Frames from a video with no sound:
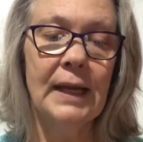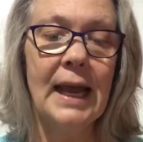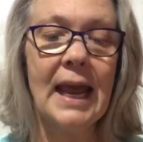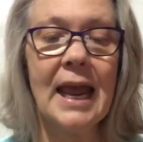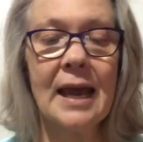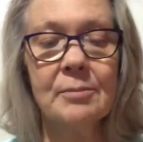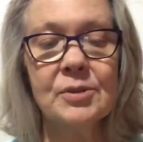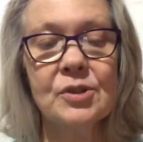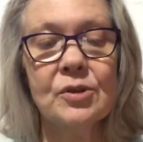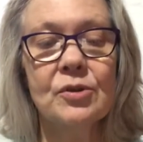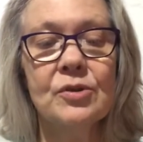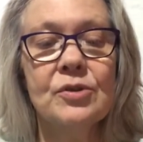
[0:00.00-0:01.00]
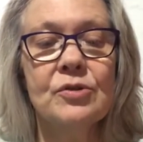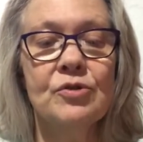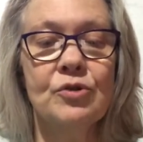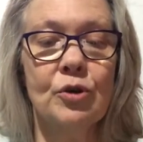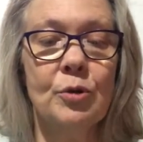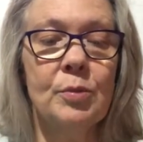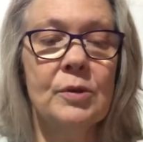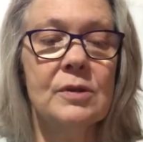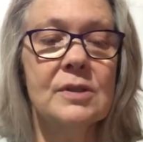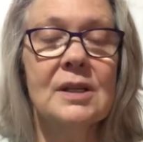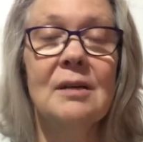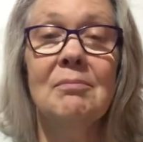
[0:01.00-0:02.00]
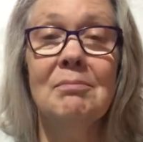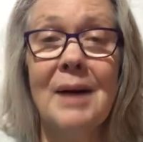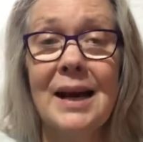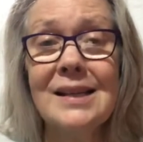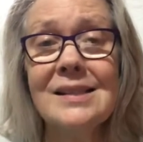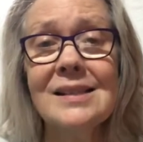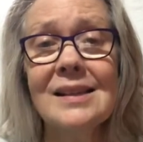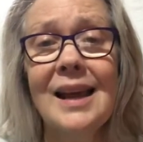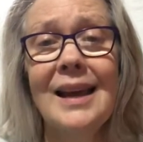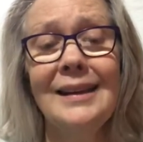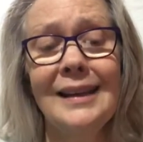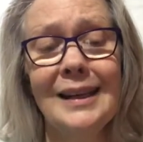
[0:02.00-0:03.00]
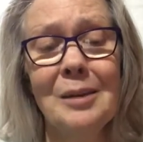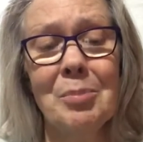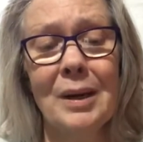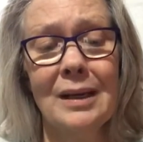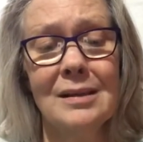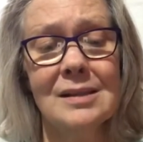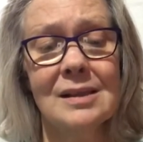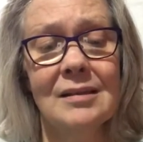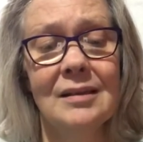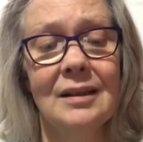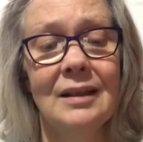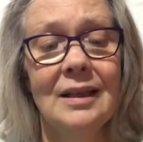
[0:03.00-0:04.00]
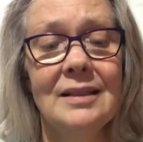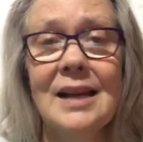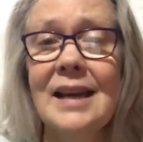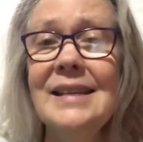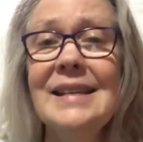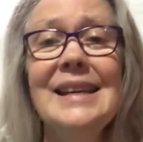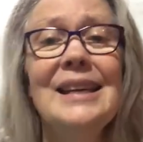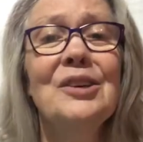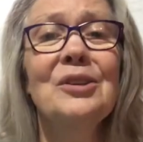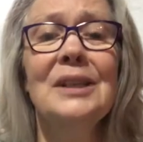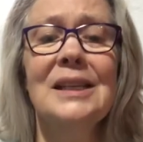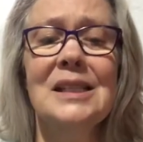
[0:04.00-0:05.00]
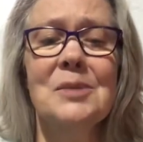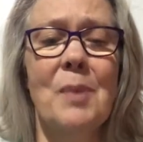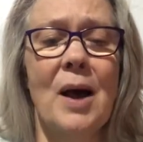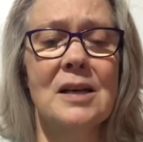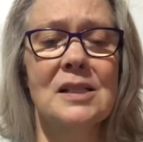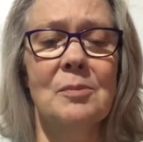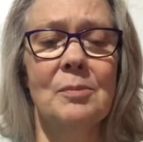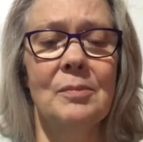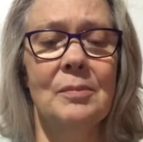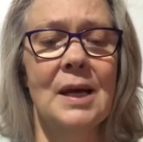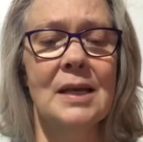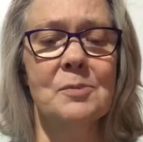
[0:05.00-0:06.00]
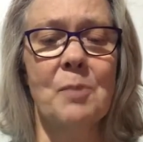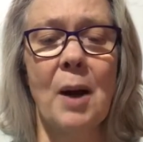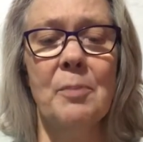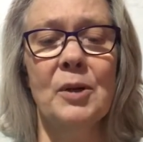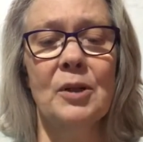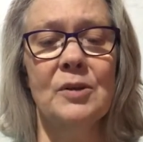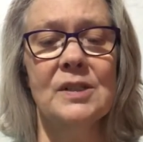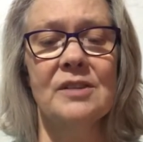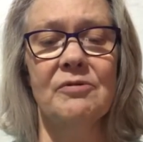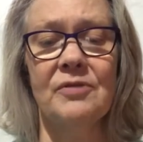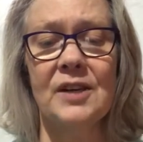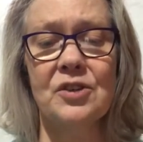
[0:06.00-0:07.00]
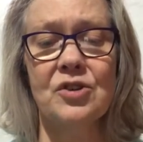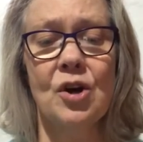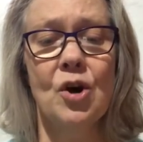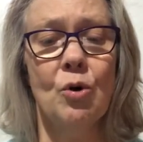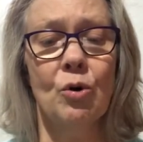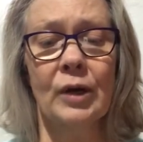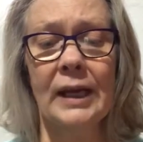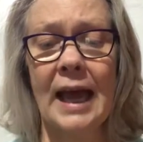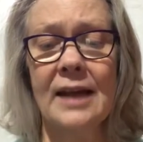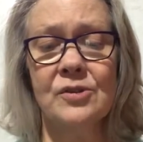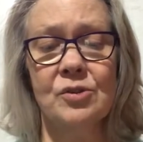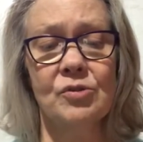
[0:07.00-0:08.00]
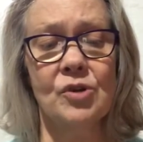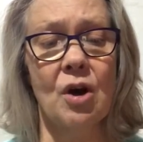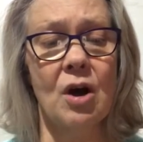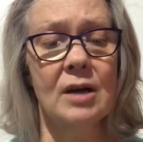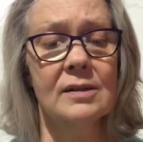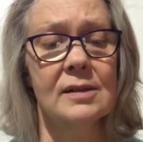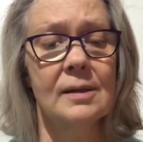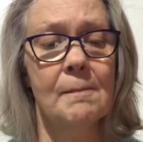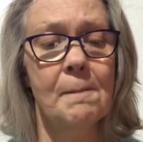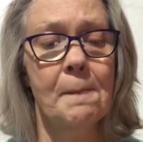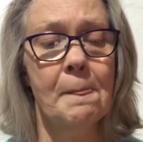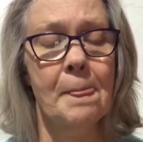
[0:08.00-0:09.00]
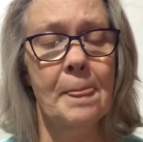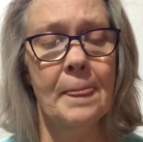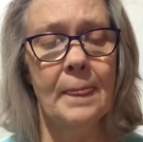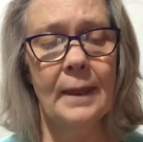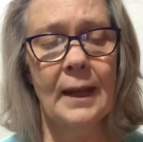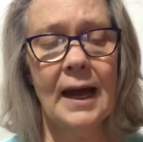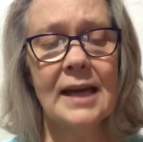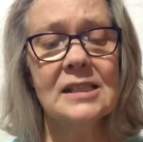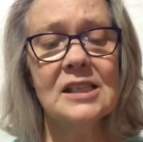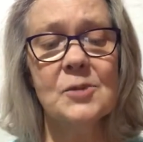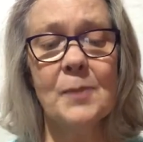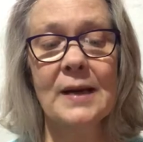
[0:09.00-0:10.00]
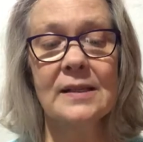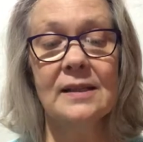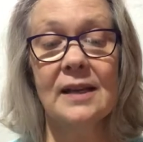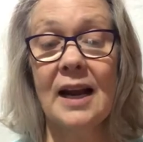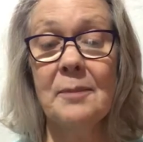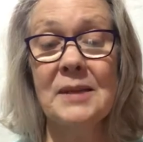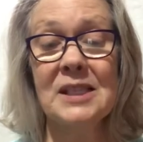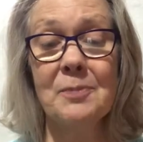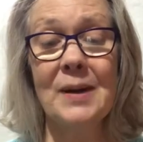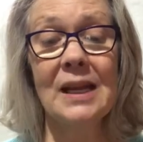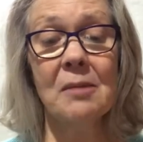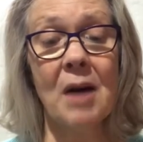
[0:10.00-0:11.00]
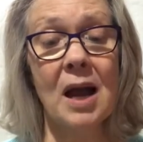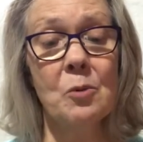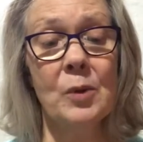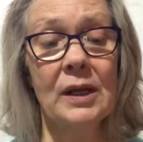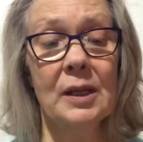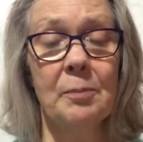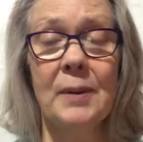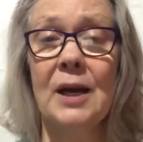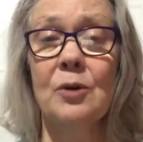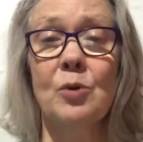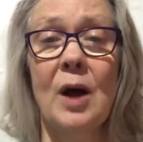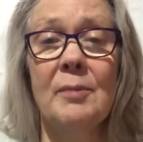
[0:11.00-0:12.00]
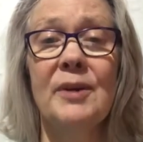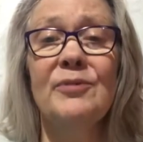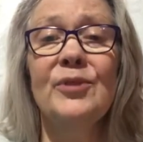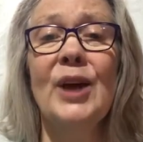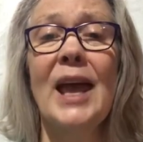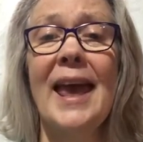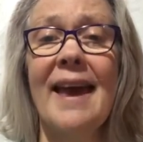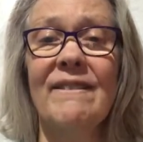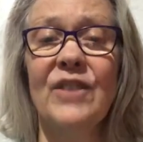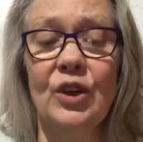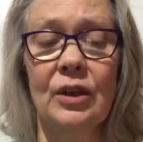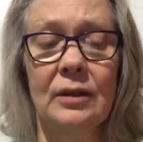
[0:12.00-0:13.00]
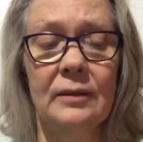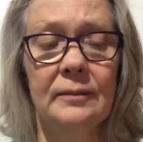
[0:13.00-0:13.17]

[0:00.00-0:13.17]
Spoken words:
Hamsters, gerbils, mice, and guinea pigs. Not nearly as popular as the fish or cats or dogs. I suspected that I'd be spinning my wheel at Petorama forever.